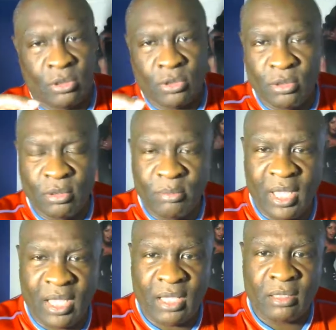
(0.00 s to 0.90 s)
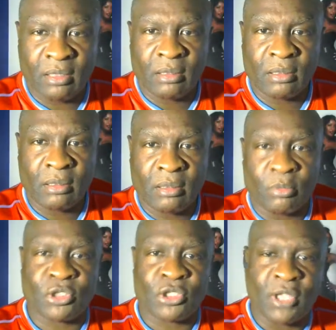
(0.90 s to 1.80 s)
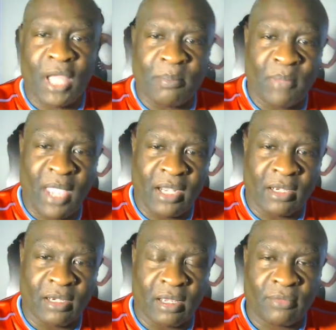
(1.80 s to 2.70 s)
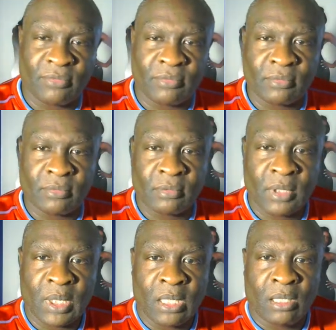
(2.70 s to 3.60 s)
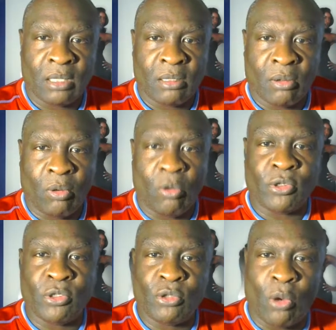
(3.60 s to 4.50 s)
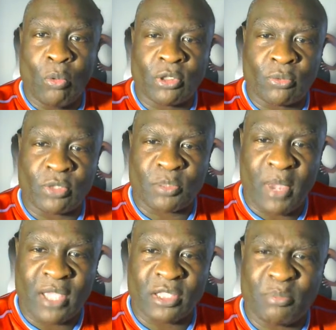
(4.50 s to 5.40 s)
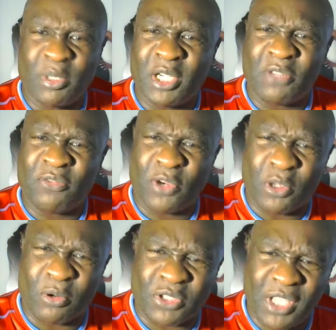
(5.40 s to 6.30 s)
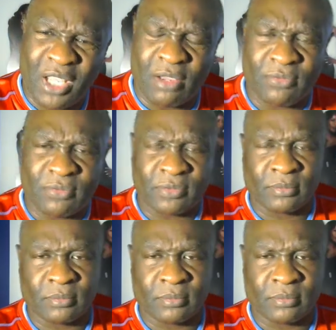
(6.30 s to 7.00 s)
You're men, but you're not man enough or you don't want the responsibility for yourself.